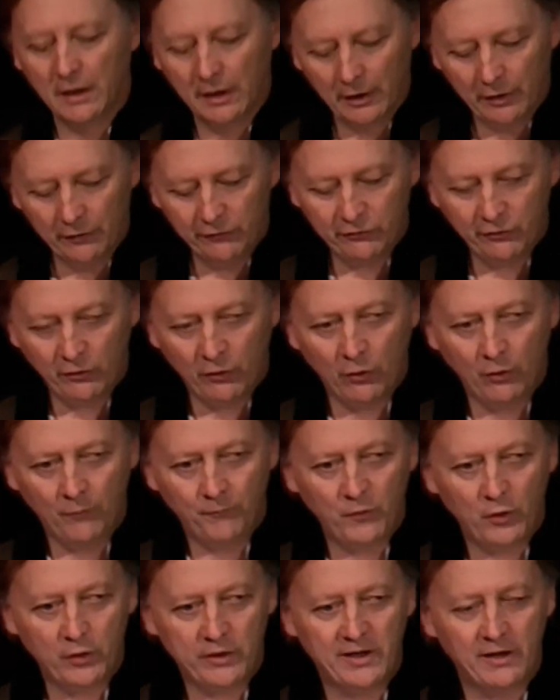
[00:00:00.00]
So
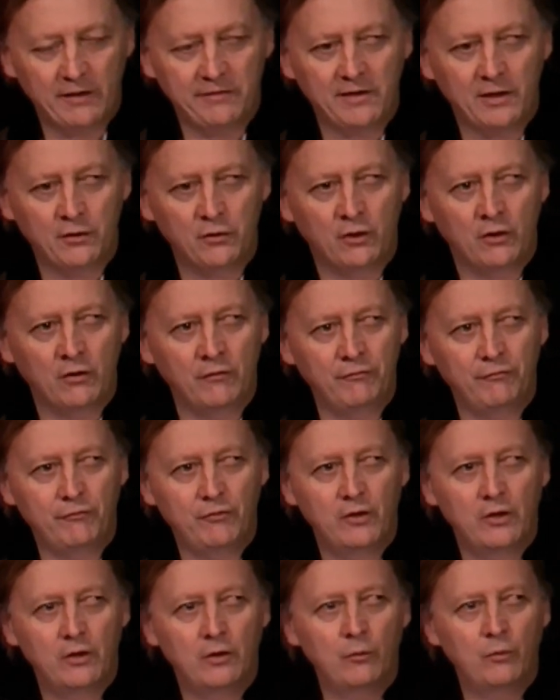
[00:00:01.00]
Kirsanoff
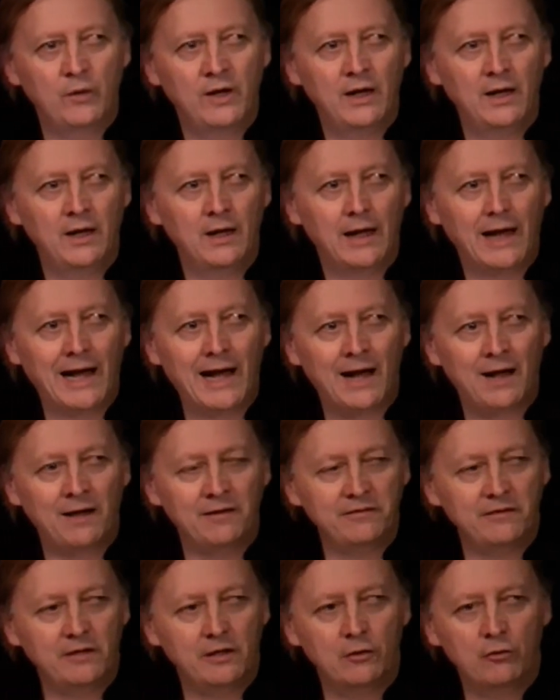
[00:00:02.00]
will
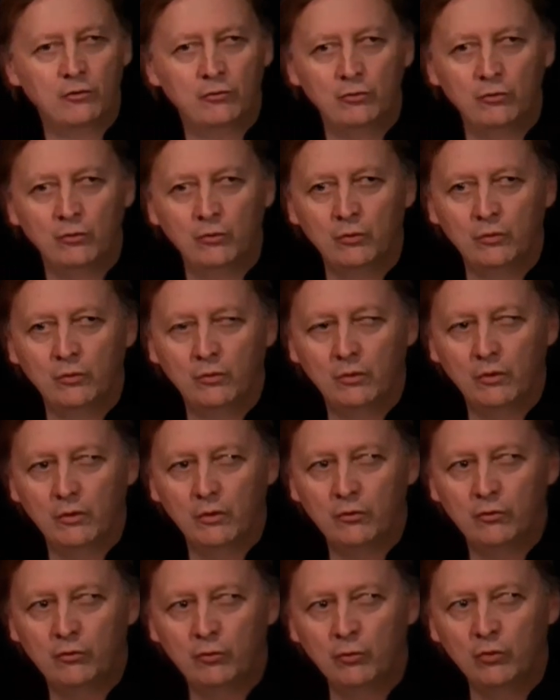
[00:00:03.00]
ask to
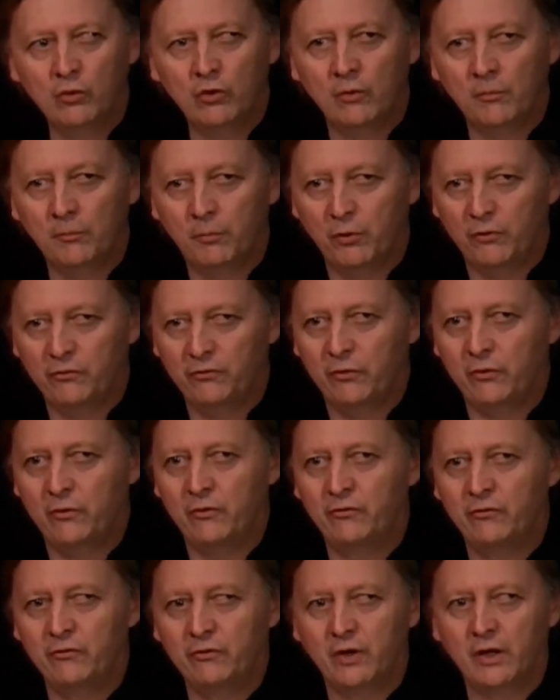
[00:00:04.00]
two
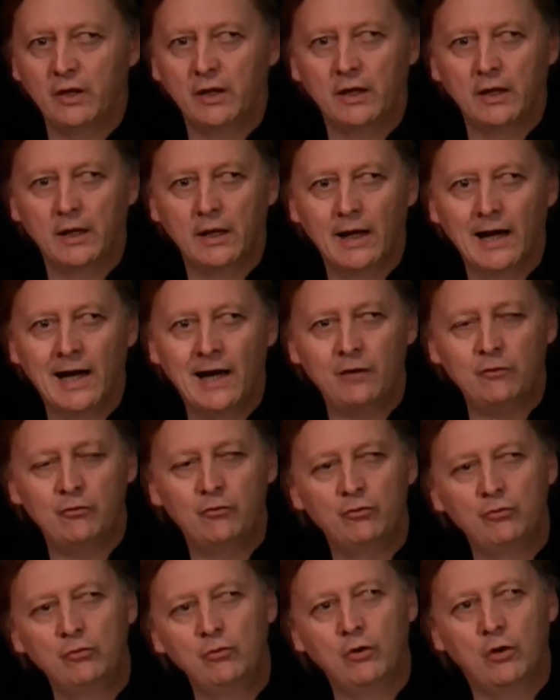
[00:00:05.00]
composers,
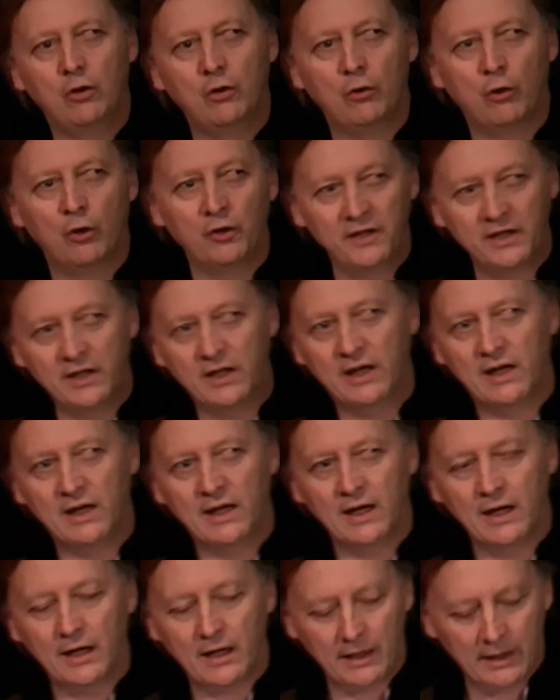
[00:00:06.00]
Arthur
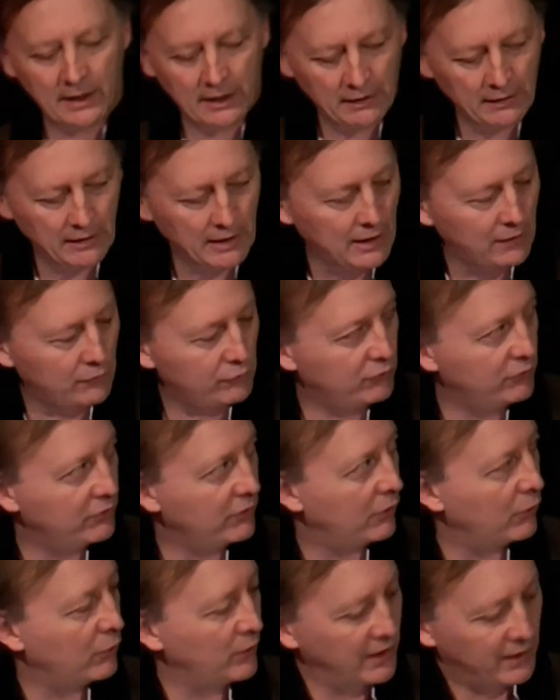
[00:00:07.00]
Honegger and Arthur
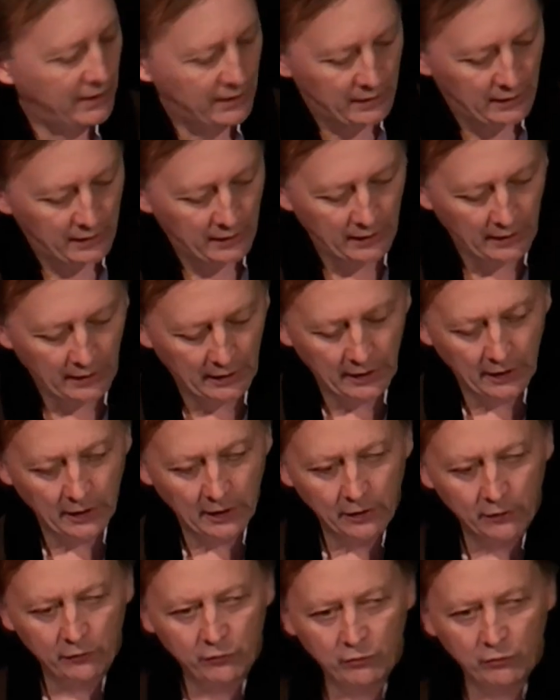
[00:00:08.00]
Hoérée,
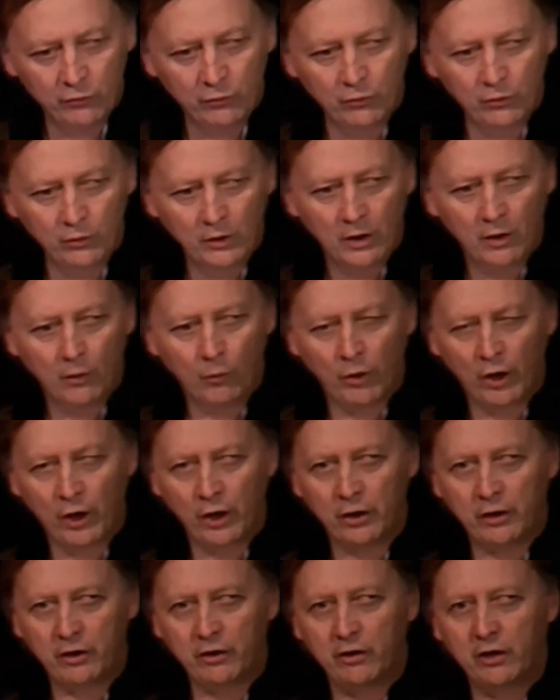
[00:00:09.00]
to
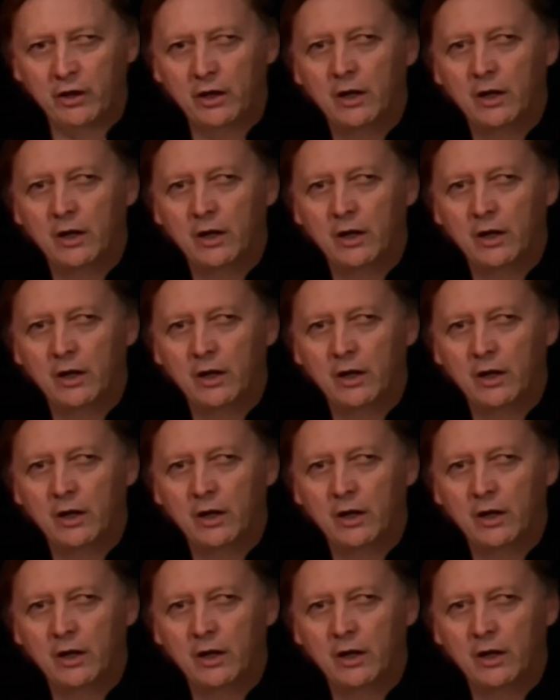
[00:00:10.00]
work